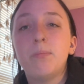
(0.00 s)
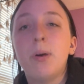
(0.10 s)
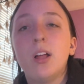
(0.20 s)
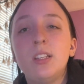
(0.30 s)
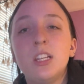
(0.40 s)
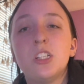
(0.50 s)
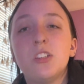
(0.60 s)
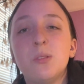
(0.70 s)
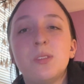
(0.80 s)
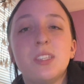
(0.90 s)

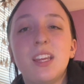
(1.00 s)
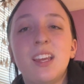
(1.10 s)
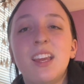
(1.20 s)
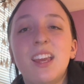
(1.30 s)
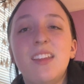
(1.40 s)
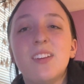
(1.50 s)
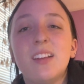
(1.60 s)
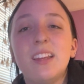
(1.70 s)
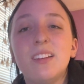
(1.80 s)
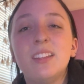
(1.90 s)
Politicians who sit in their
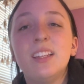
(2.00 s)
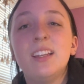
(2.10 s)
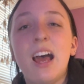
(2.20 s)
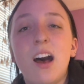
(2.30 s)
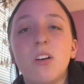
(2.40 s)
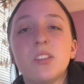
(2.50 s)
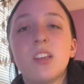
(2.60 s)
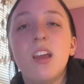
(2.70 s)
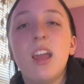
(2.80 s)
gilded House